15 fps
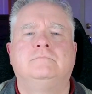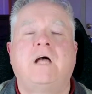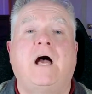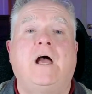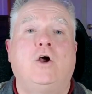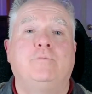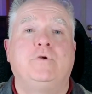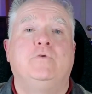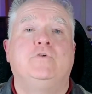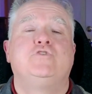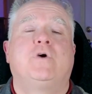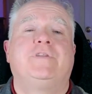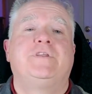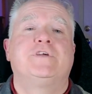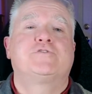I hope you
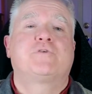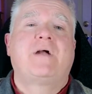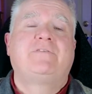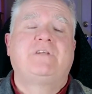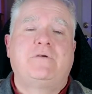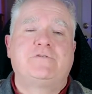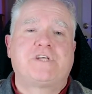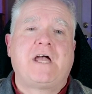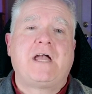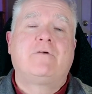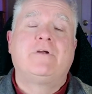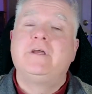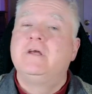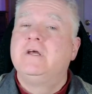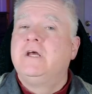enjoyed this Drafthouse
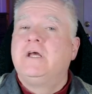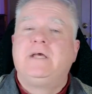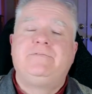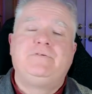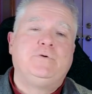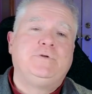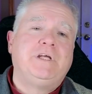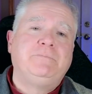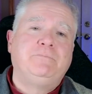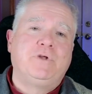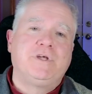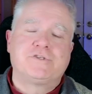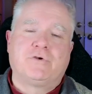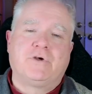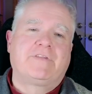Diary. If you did,
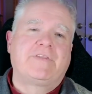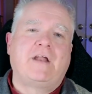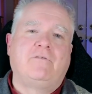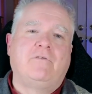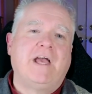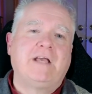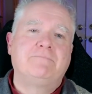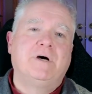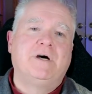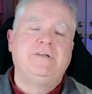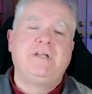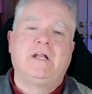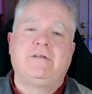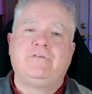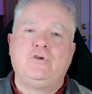please click that like
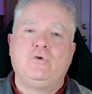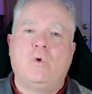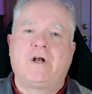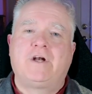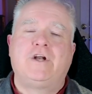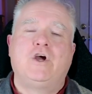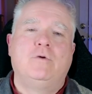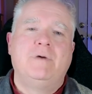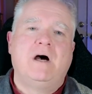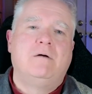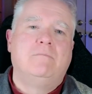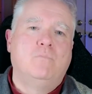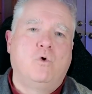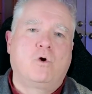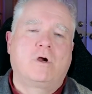button. And if you want to know about
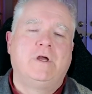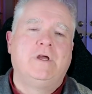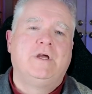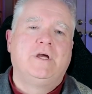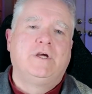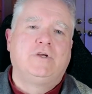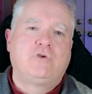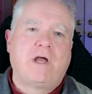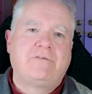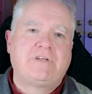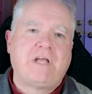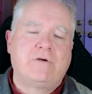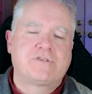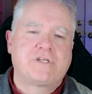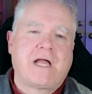more
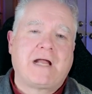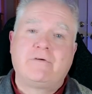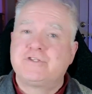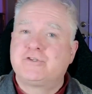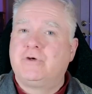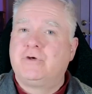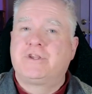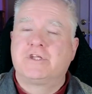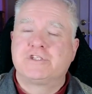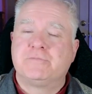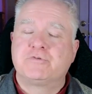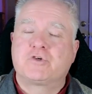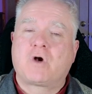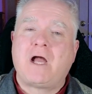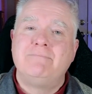Drafthouse Diaries, click the
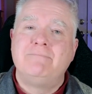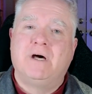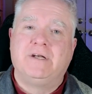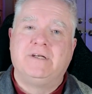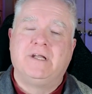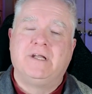subscribe button.